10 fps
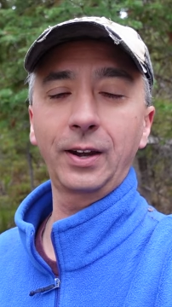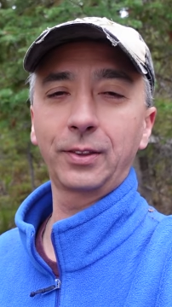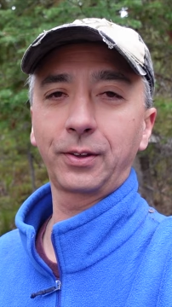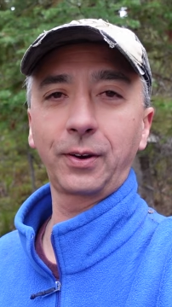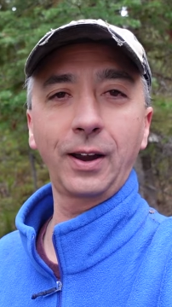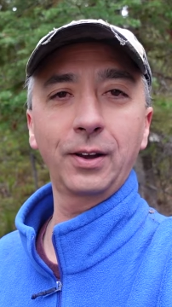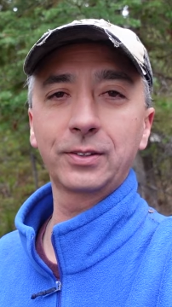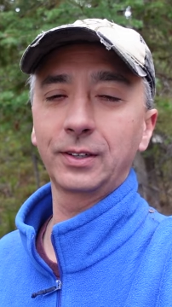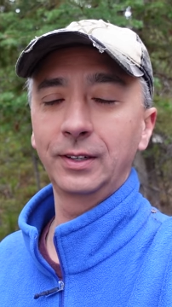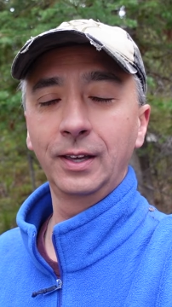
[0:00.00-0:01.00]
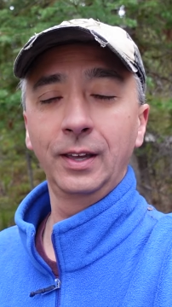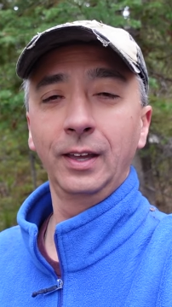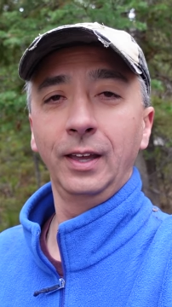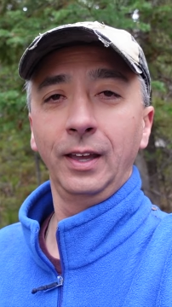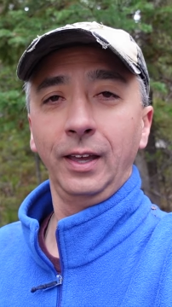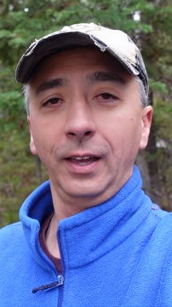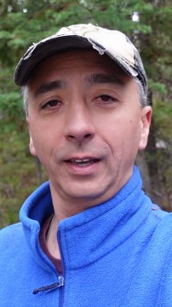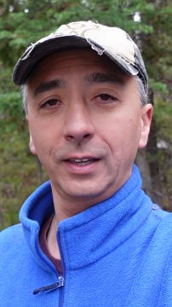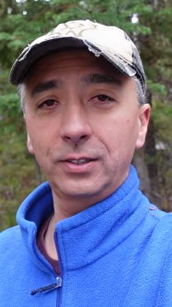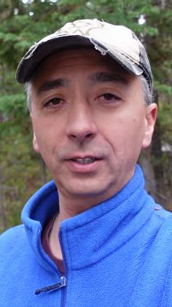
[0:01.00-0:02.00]
out of the crowds and
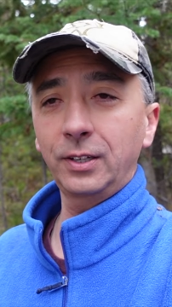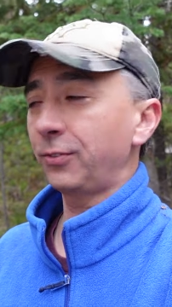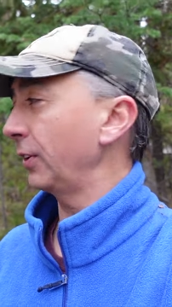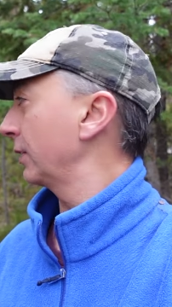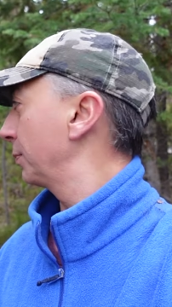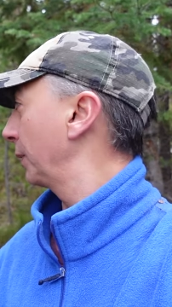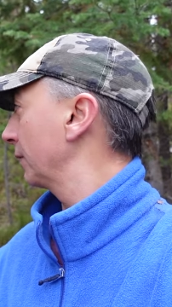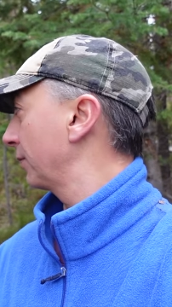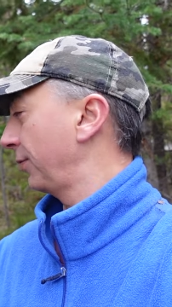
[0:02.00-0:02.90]
gets you a different experience.